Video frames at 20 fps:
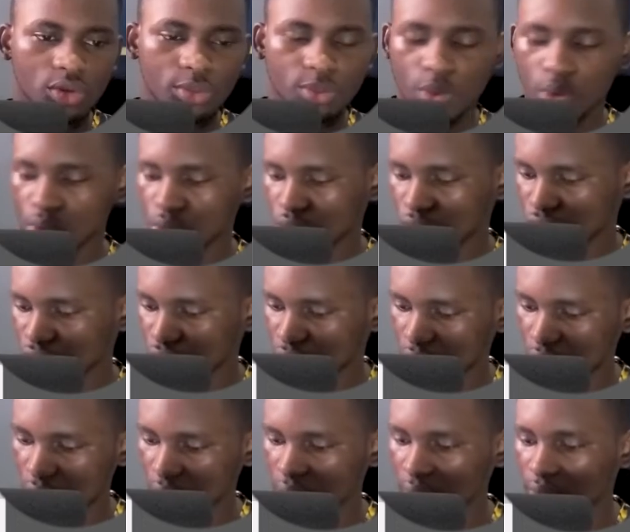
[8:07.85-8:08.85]
more of
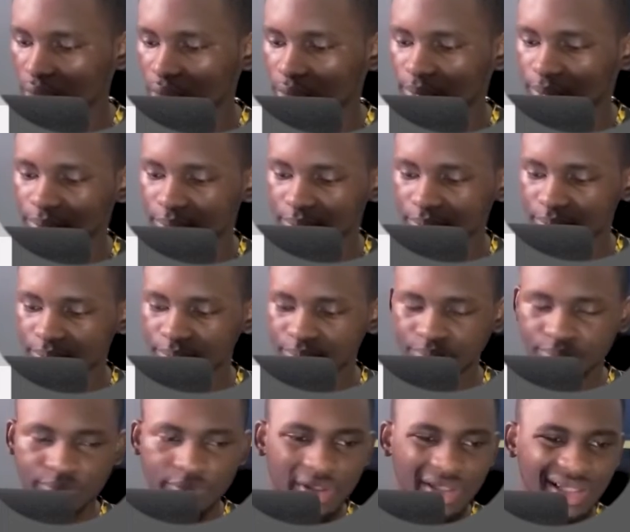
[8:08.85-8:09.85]

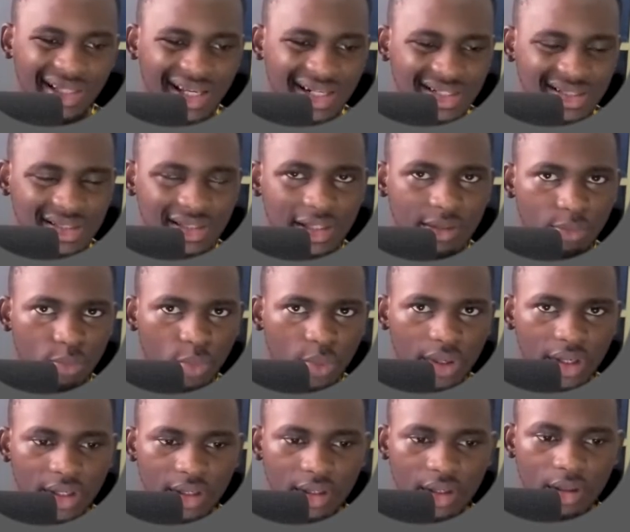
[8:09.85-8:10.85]
um a landscape
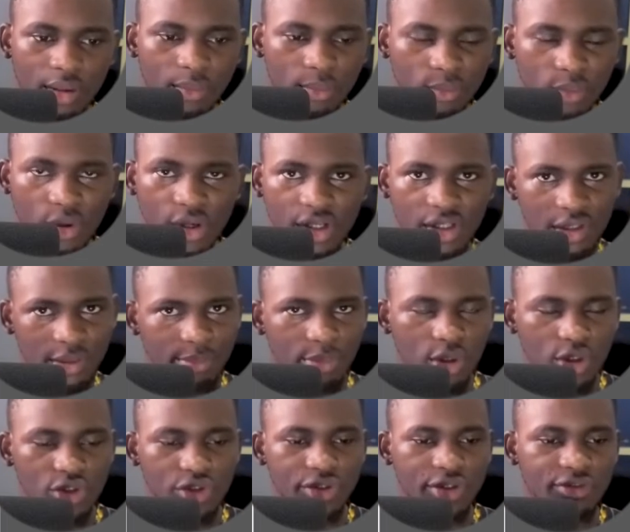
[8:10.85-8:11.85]
way but in a
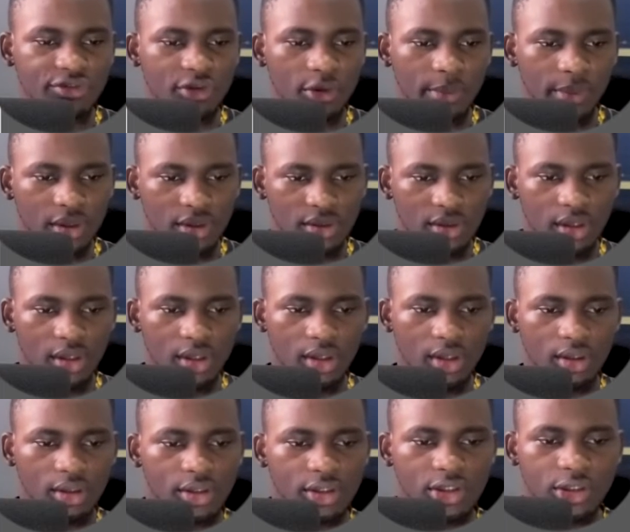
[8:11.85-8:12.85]
portrait format
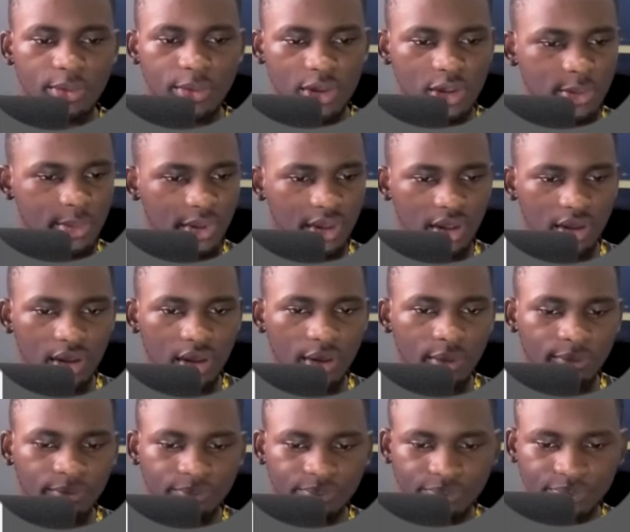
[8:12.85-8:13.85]
this is me speaking
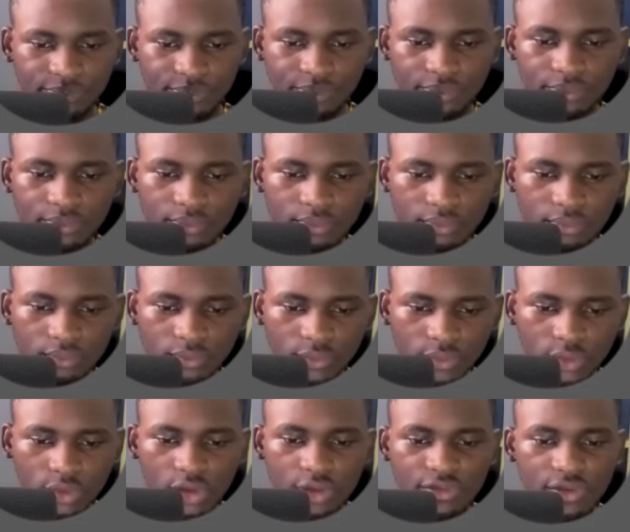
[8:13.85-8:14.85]
now
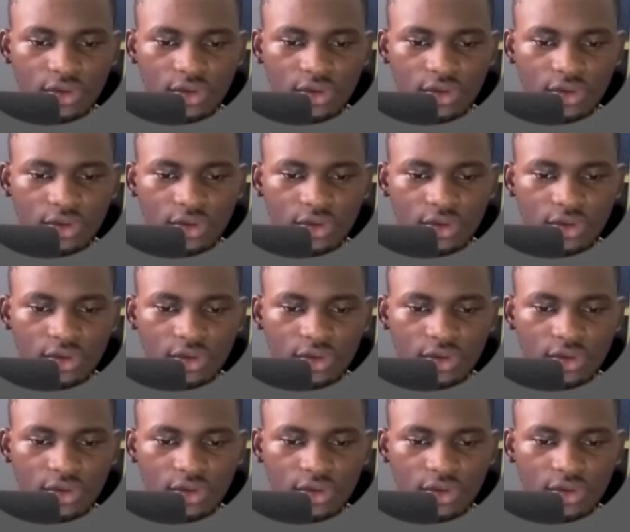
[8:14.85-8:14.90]
so if you